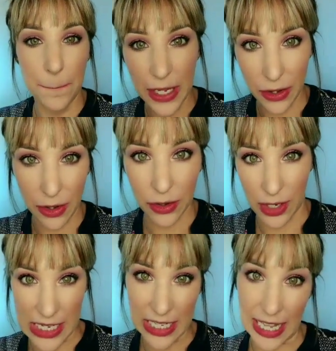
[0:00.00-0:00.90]
big
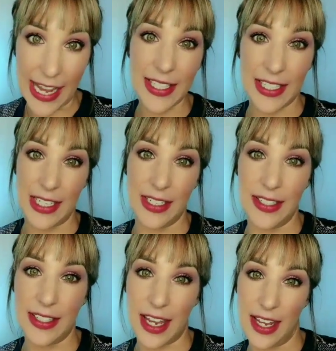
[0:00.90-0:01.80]
old green
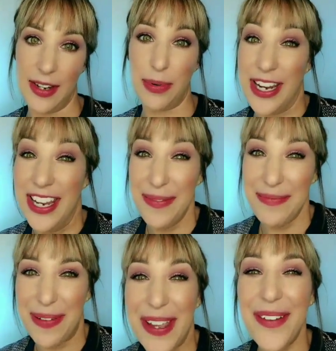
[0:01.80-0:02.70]
glasses and a
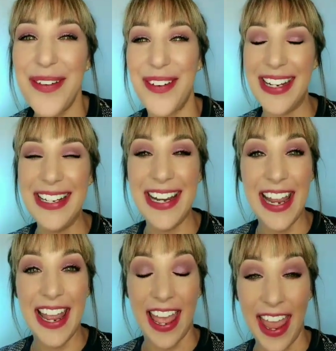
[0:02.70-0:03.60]
big old green
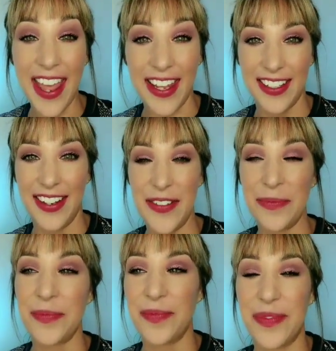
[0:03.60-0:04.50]
hat.
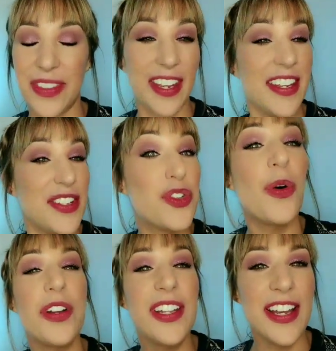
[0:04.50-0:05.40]

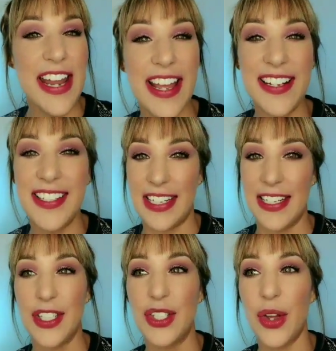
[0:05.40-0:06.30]
Totally on
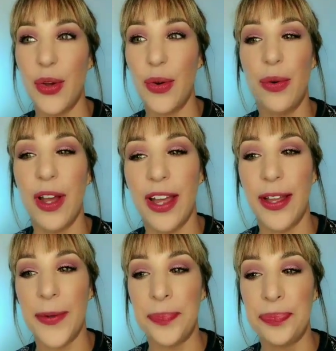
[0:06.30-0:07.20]
accident. So
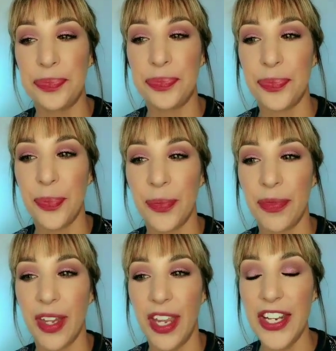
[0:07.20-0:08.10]

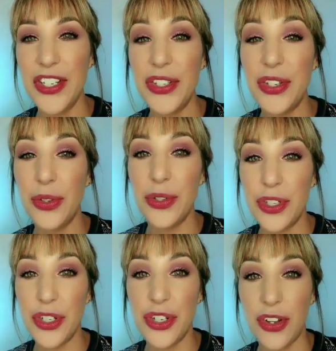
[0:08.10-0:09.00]
it just
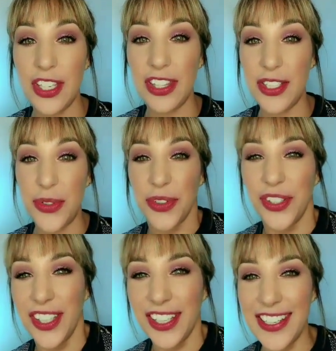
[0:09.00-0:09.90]
goes to show that this
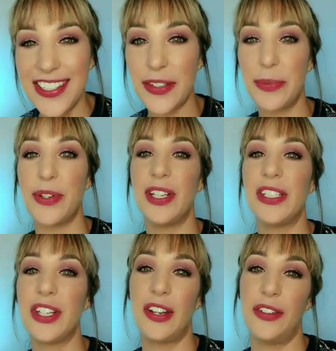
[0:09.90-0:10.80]
really is the
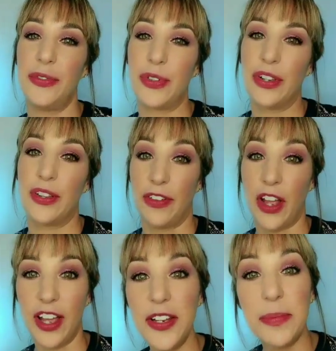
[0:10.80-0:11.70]
beauty channel for the
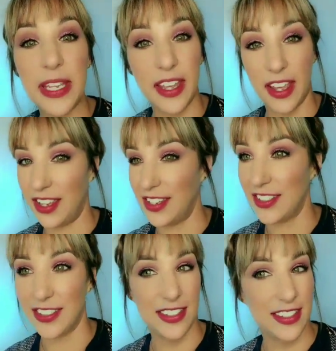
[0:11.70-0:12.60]
flawed,
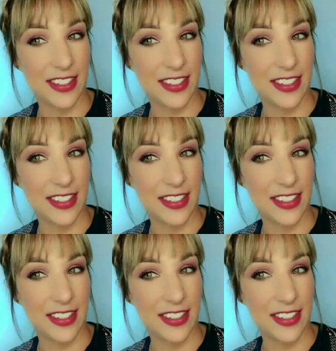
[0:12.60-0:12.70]
because